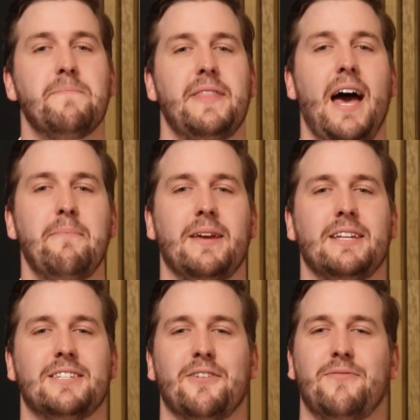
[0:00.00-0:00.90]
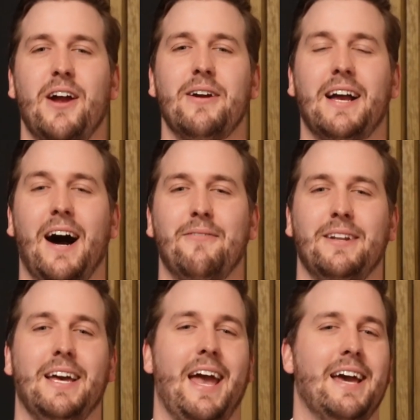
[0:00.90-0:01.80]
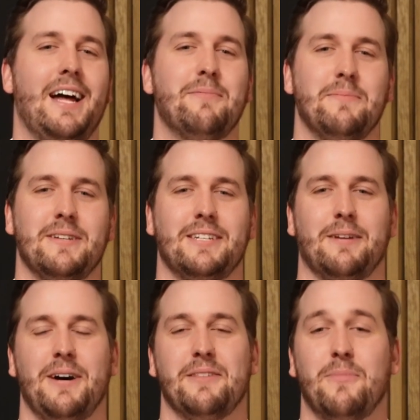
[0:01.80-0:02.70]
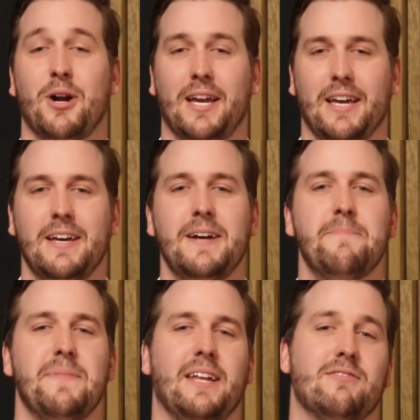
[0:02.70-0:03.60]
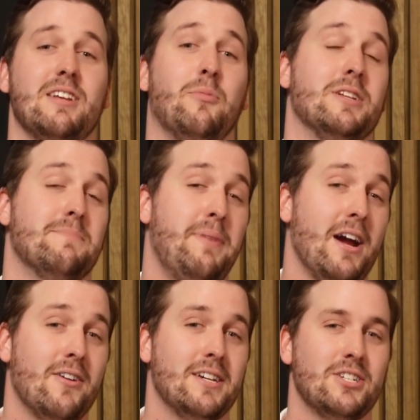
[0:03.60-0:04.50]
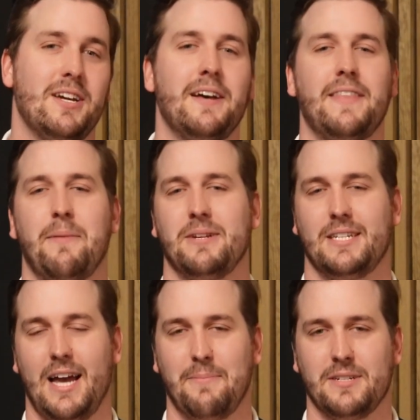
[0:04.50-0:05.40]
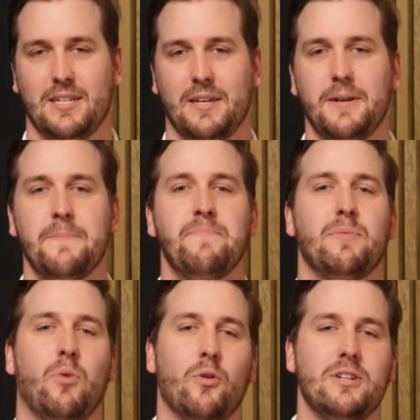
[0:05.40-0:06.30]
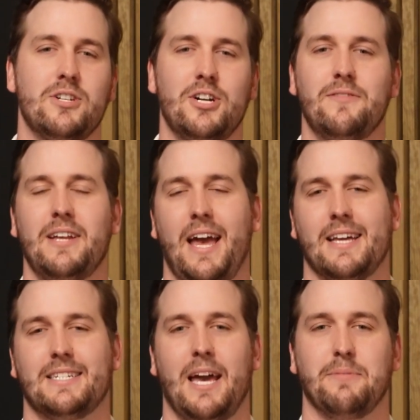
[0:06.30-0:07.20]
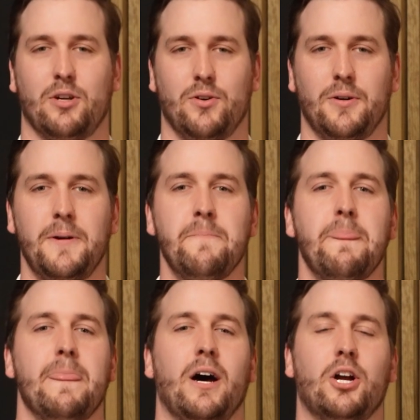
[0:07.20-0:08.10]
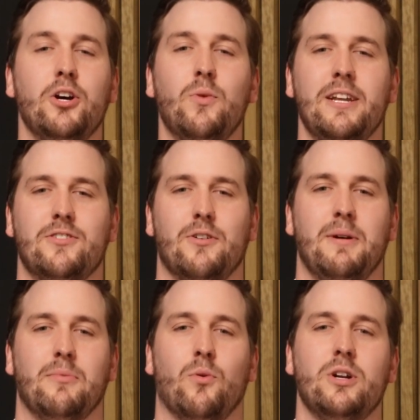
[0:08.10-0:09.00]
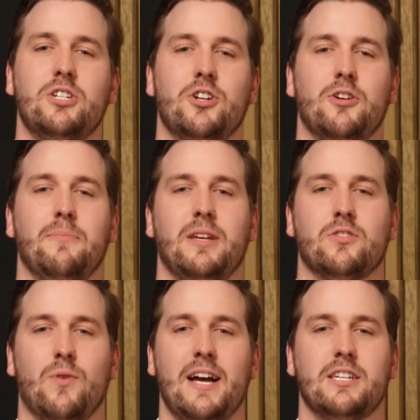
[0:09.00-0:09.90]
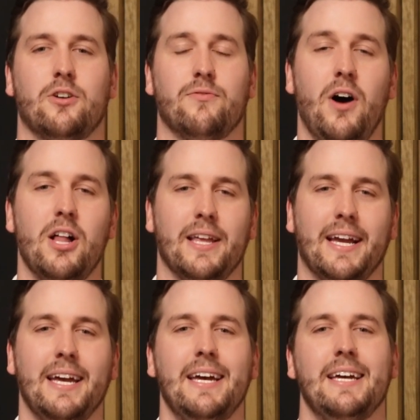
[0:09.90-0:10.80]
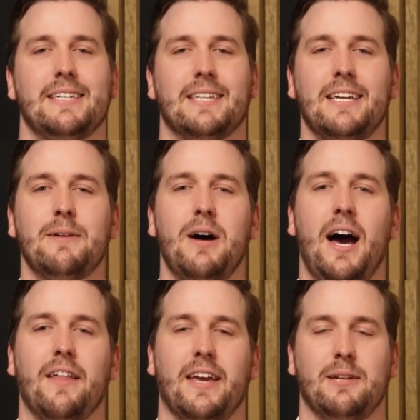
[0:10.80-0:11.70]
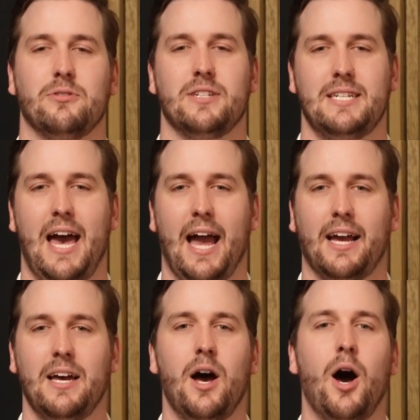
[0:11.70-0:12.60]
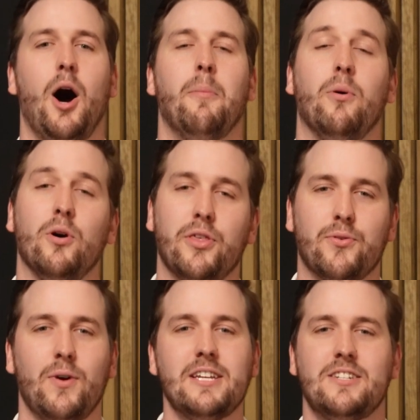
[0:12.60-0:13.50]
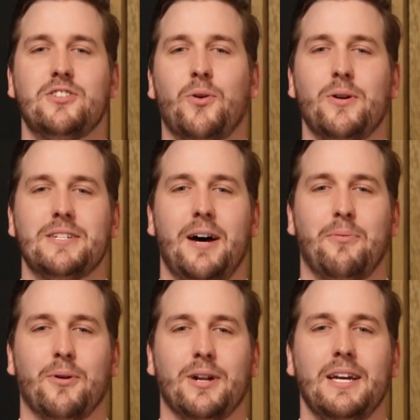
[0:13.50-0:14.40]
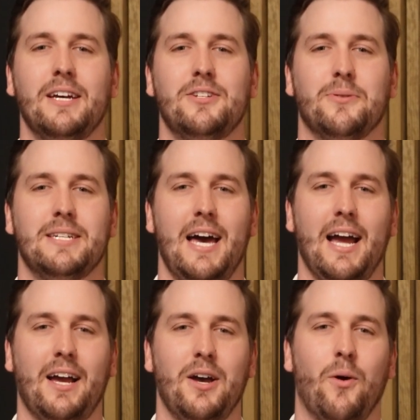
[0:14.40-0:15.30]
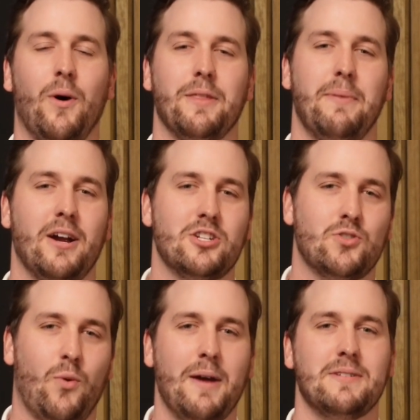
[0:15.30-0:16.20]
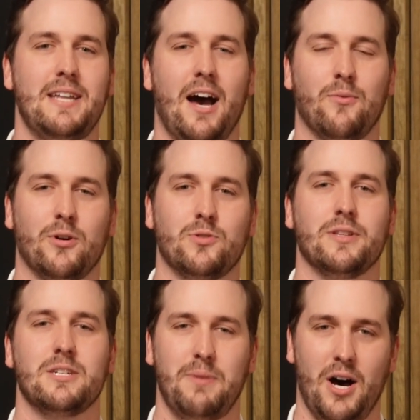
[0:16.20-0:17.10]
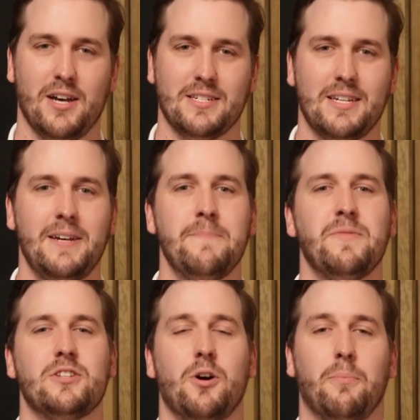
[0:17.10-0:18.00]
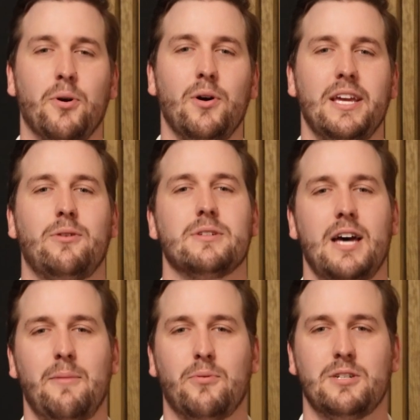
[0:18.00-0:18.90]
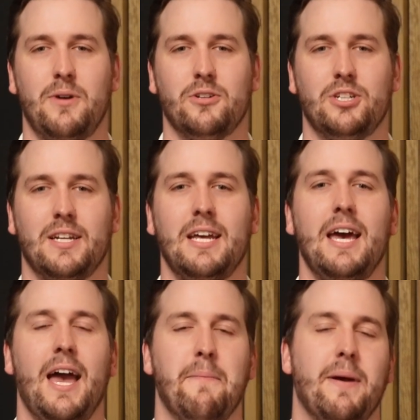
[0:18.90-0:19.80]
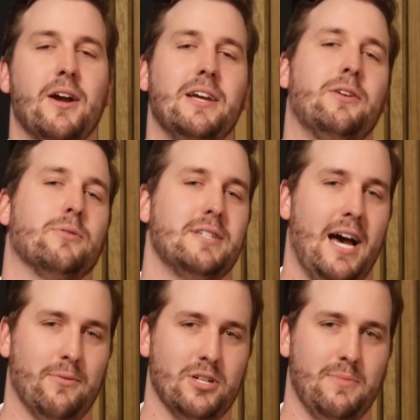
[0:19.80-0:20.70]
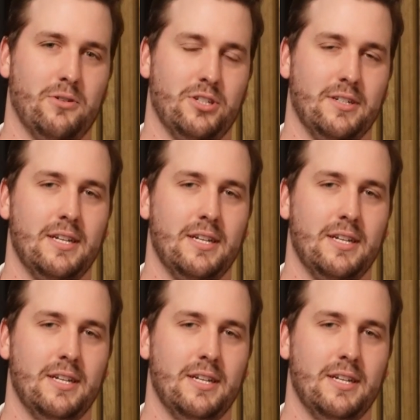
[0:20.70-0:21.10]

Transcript: that means they're very confident and optimistic about the market. And if someone is bearish, that means the opposite, more reserved and skeptical. A good way to remember which term means rising or falling is to think about how the animals attack. A bull thrusts its horns upward to attack, while the bear swipes downwards with its paws. So bull equals upwards motion and bear equals downwards motion.